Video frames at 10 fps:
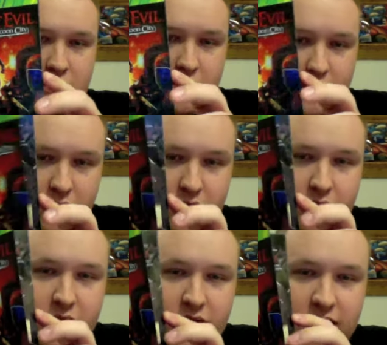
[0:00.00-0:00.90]
And
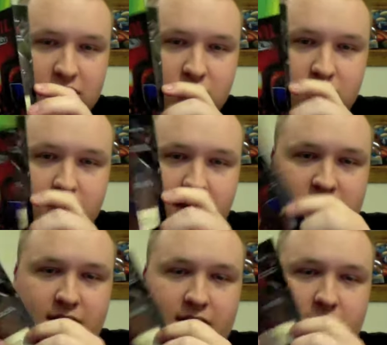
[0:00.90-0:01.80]
one thing that's cool about this
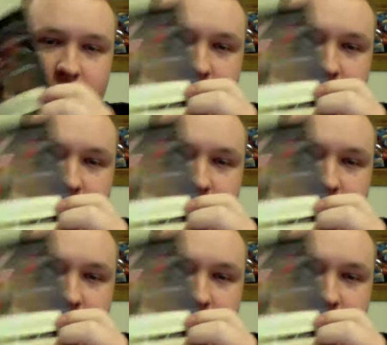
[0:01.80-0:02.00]
manual is